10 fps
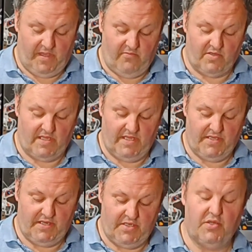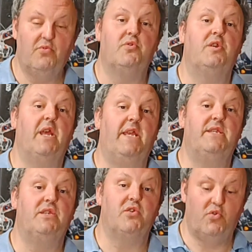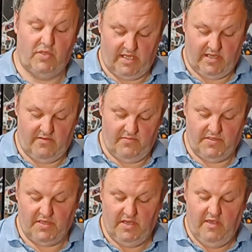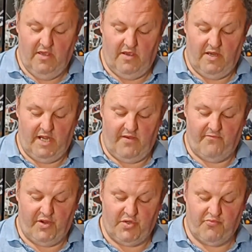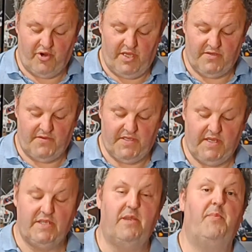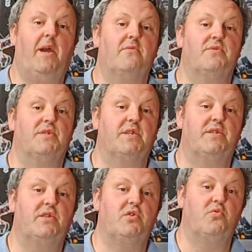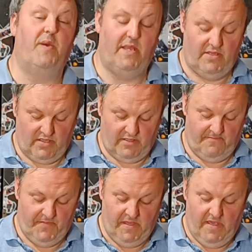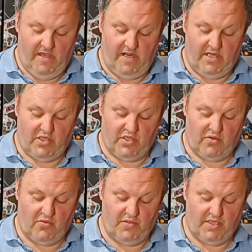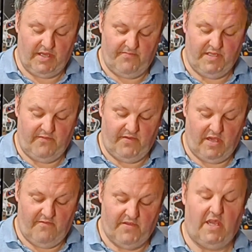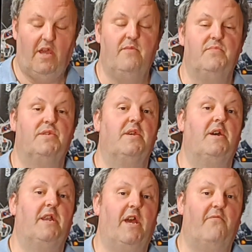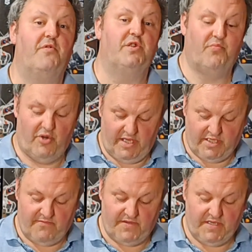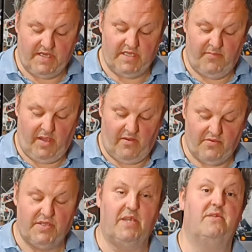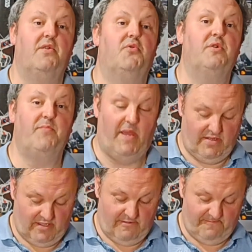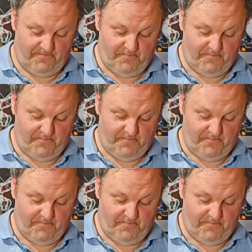It was listed 282 times at an average price of £60.62, and it's sold 75 times at an average price of £60.63.